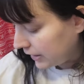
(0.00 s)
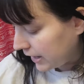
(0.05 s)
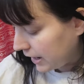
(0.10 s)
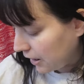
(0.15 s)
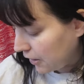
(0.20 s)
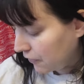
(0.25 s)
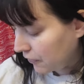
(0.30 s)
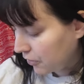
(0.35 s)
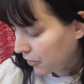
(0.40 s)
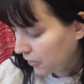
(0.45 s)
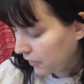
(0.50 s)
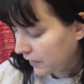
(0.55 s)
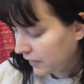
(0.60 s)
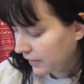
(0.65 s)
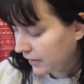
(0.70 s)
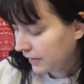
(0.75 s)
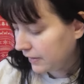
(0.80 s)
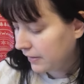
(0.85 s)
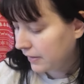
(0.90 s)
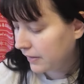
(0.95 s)
Now, I've got a
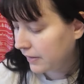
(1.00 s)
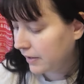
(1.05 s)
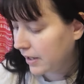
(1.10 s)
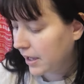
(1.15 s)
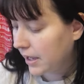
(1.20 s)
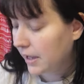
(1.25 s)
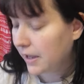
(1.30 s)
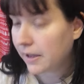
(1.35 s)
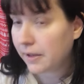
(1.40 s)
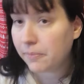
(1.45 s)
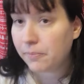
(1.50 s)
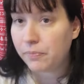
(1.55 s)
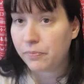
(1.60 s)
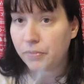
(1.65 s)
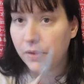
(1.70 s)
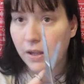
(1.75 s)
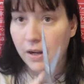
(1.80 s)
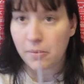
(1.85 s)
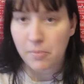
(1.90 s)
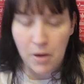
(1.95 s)
scissors here,
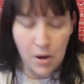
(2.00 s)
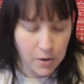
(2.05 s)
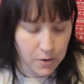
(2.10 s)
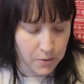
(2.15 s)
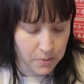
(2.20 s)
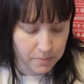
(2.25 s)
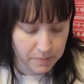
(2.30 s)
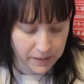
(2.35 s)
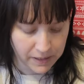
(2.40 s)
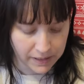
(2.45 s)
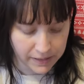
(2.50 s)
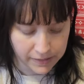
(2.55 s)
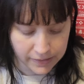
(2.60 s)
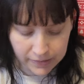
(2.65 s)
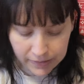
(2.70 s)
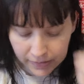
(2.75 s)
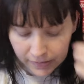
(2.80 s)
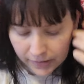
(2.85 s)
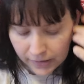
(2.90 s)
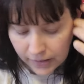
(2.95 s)
and I'm
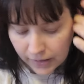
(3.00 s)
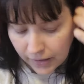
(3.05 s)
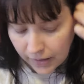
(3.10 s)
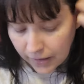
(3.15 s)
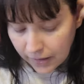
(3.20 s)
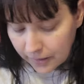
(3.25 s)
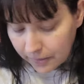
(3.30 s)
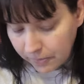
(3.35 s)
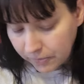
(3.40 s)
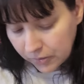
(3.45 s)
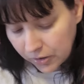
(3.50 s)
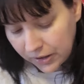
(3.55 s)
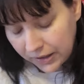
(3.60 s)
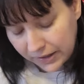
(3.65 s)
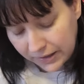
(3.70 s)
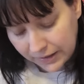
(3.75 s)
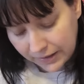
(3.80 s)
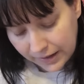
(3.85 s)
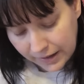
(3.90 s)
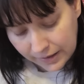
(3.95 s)
hoping that I
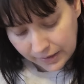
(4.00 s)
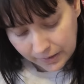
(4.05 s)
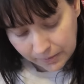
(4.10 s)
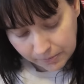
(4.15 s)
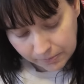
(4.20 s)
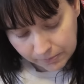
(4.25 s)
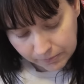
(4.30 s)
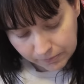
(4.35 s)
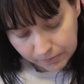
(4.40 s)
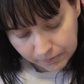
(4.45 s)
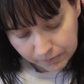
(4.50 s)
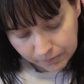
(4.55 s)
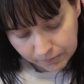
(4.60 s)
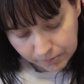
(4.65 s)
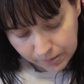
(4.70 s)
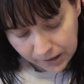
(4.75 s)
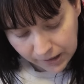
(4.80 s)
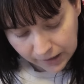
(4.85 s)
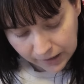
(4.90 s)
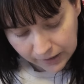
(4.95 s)
can get the
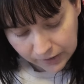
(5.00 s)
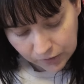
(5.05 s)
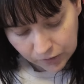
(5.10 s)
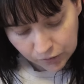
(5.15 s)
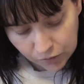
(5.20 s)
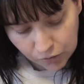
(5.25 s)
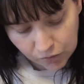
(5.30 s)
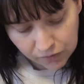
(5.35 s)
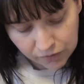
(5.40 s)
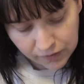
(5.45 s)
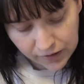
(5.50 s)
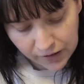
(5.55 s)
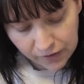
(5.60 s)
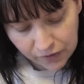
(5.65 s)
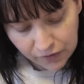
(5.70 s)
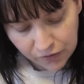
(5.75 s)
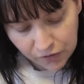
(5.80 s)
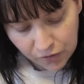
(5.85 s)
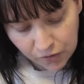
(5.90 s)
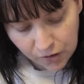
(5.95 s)
packaging off.
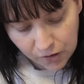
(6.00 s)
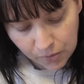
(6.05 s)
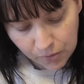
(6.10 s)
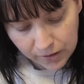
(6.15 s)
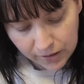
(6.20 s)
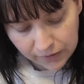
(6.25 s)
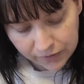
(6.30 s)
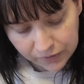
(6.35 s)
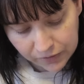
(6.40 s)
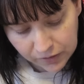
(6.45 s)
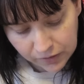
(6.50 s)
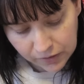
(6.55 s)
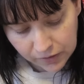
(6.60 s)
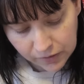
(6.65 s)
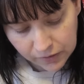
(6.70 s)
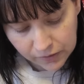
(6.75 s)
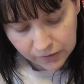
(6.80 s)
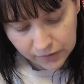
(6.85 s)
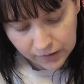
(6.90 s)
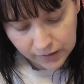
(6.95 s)
If not, I will have to go and
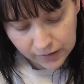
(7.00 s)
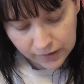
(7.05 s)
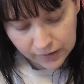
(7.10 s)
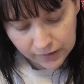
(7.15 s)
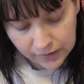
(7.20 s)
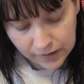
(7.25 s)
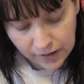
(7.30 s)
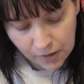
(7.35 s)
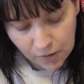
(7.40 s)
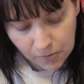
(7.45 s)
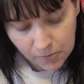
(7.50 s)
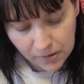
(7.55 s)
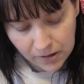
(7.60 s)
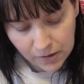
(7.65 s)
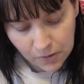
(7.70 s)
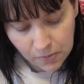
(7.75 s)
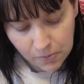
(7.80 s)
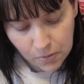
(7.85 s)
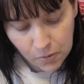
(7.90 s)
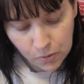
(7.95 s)
ask Nathan to help me,
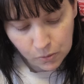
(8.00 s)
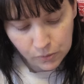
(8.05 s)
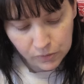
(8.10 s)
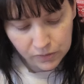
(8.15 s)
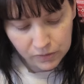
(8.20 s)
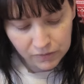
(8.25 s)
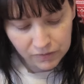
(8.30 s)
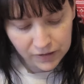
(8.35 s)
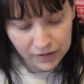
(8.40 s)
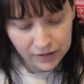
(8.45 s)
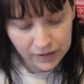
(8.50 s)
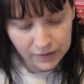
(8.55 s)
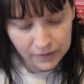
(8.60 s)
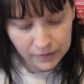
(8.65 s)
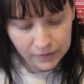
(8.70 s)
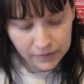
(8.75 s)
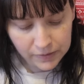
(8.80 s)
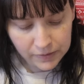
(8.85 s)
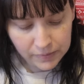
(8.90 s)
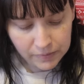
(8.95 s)
and I'll pause the video.